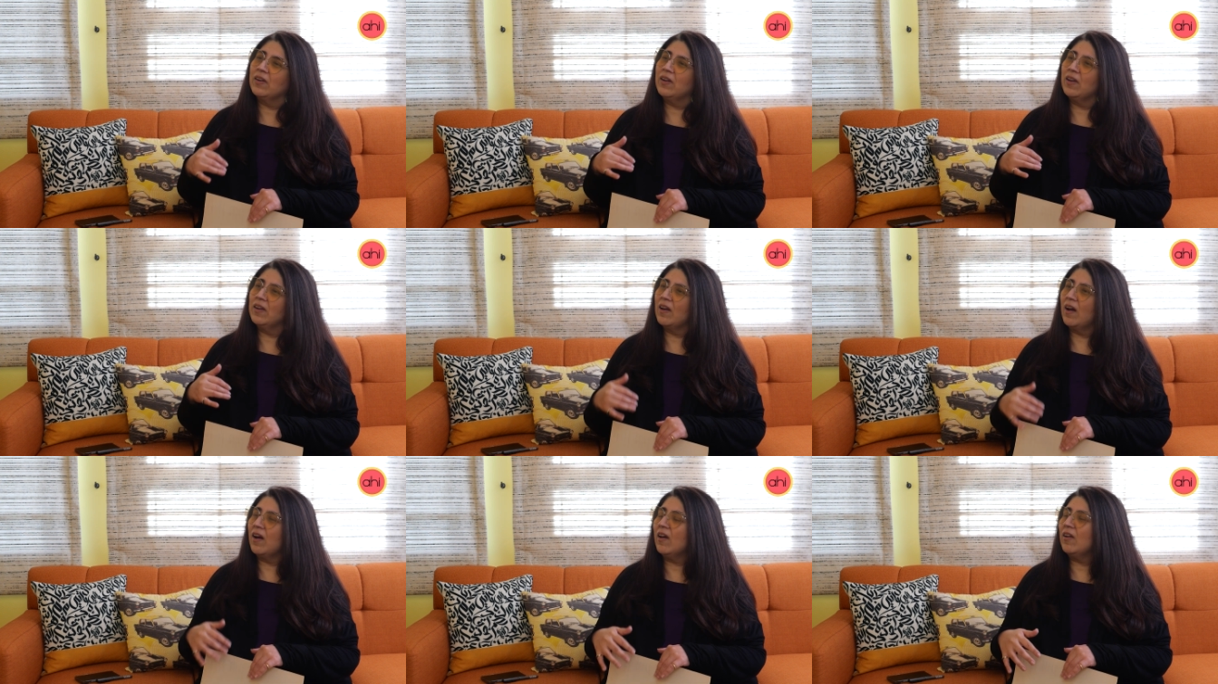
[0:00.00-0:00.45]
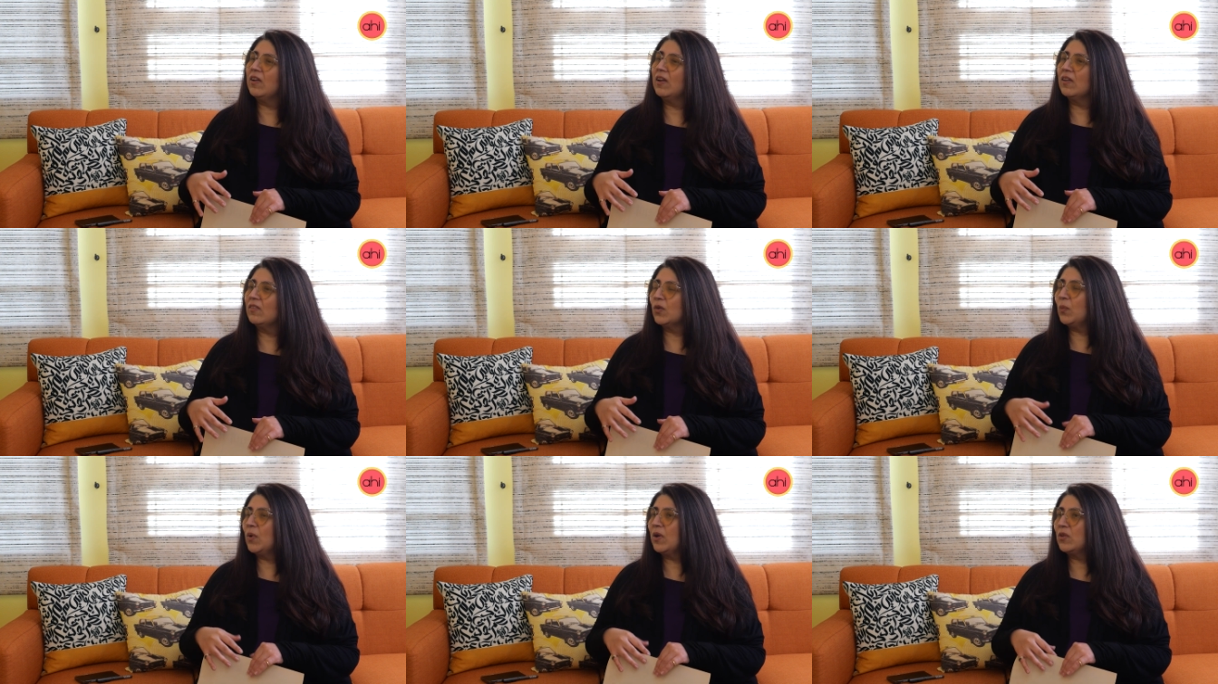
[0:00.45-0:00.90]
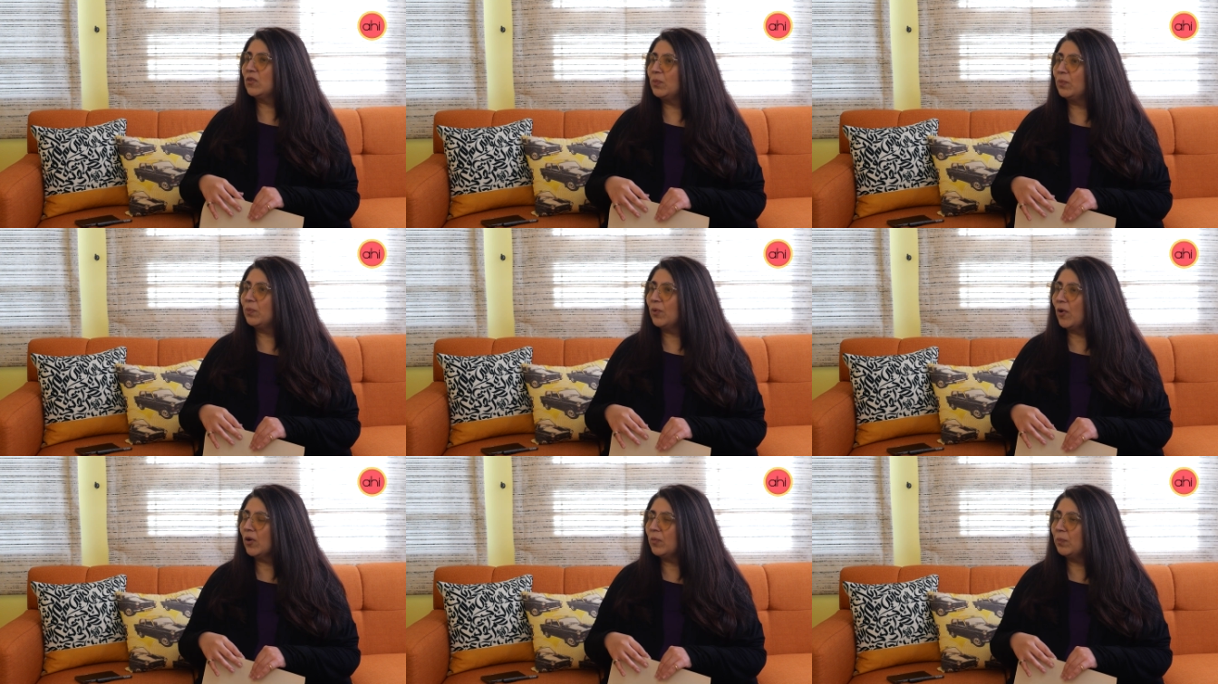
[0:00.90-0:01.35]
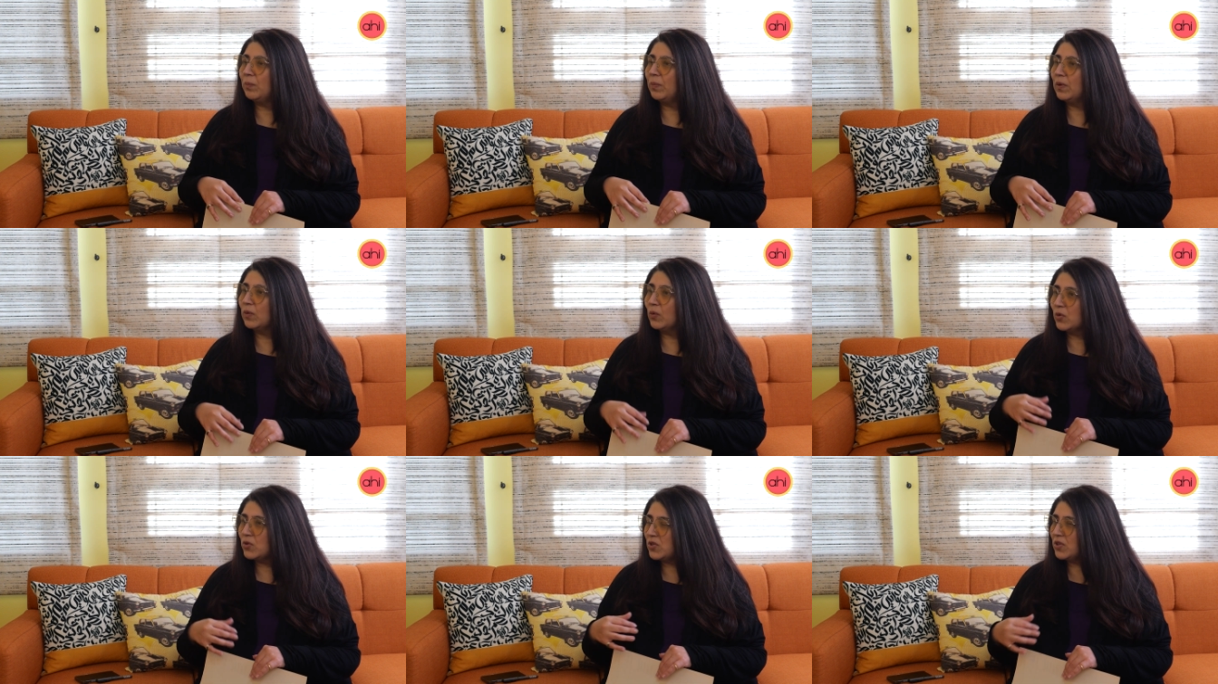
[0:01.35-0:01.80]
Kana Yaari and the way it's brought
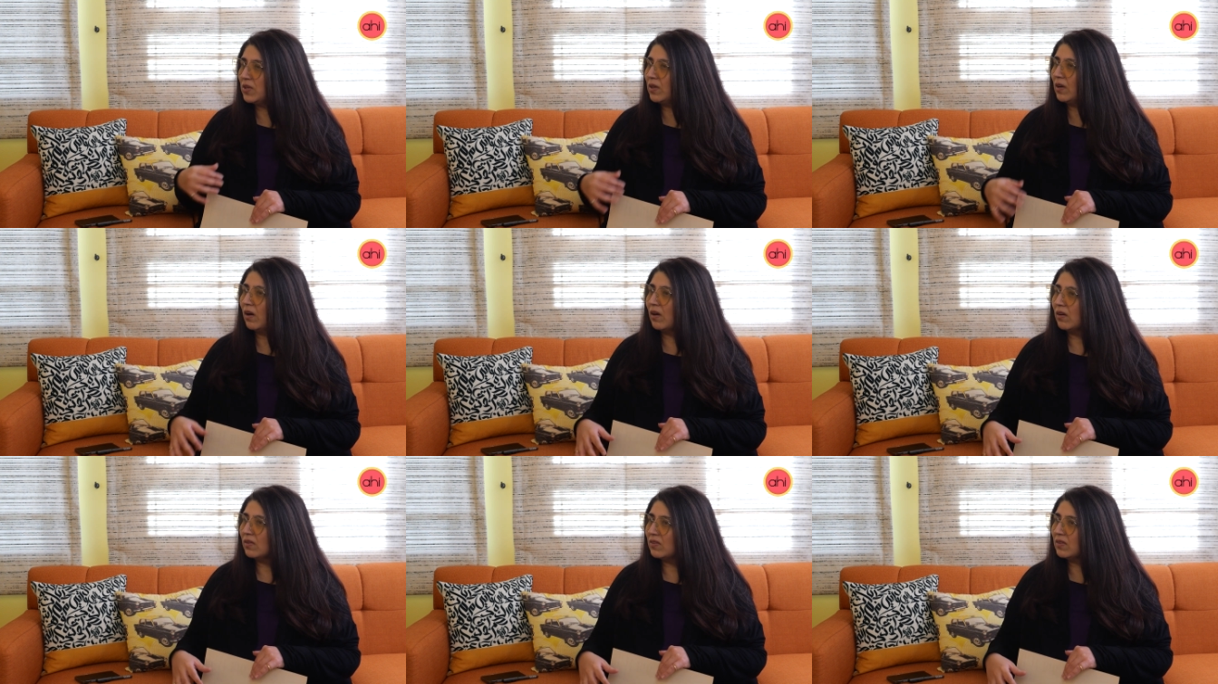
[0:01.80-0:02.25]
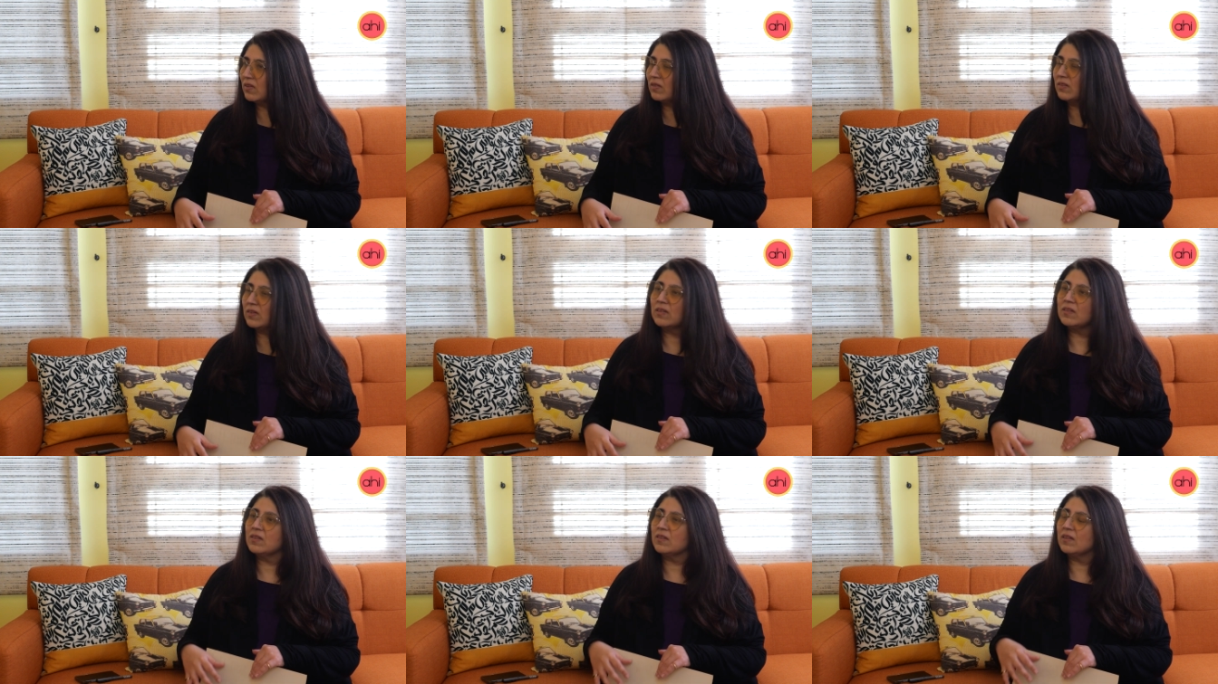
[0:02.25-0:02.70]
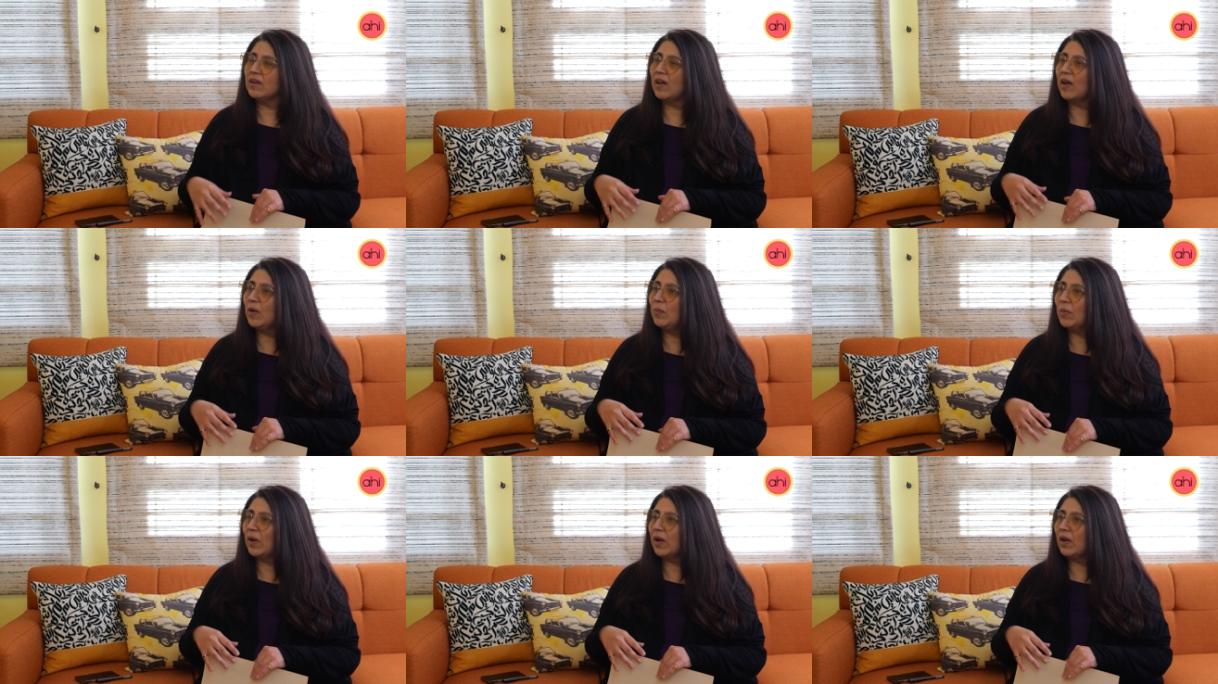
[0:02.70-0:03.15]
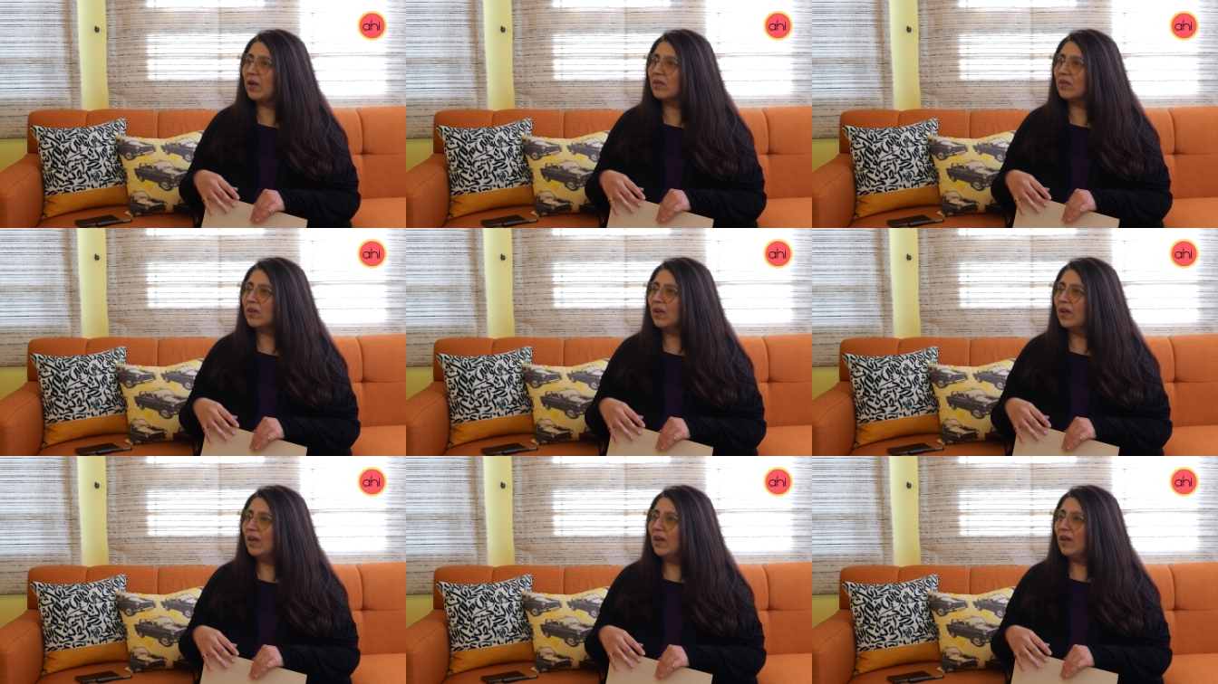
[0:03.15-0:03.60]
Balochi artists into the limelight.